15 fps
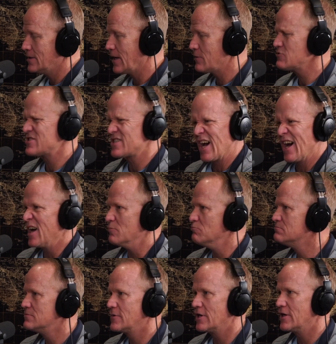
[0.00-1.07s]
it was time.
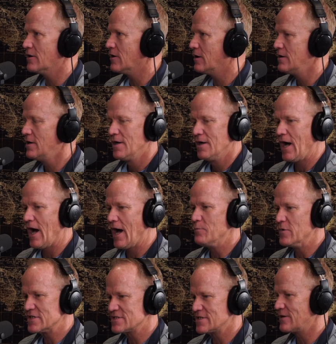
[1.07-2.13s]
You know, I
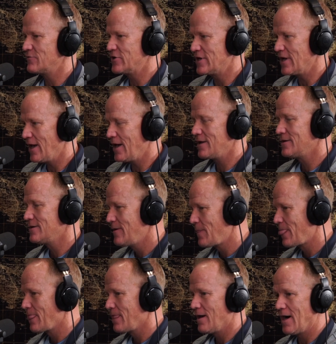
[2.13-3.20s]
miss it every day.
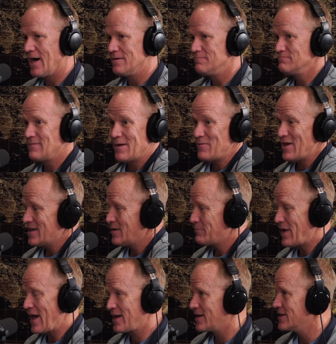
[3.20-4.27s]
I may end up
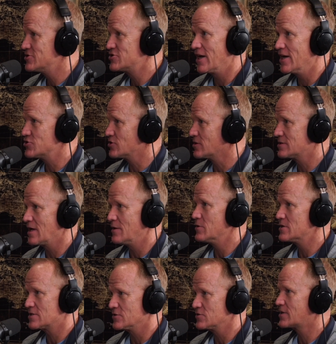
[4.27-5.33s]
back in education because I
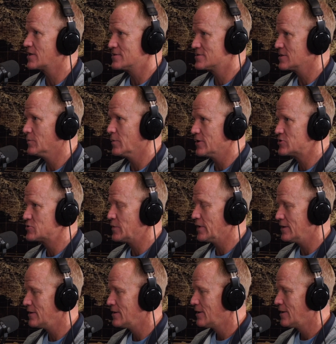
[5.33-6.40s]
miss those kids so much.
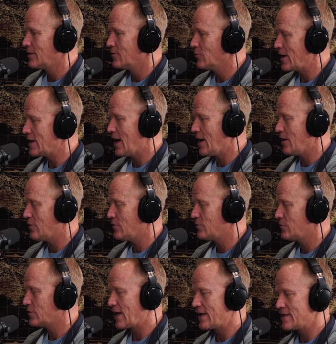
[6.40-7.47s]
But right now,
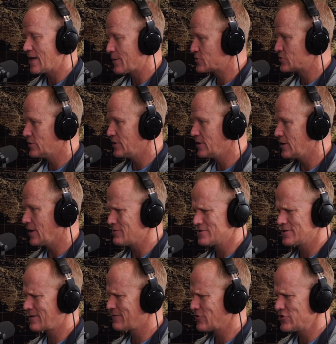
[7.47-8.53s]
when I had the opportunity, I was
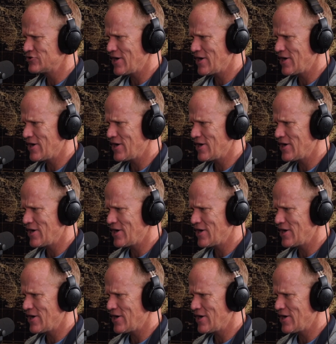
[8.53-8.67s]
looking for a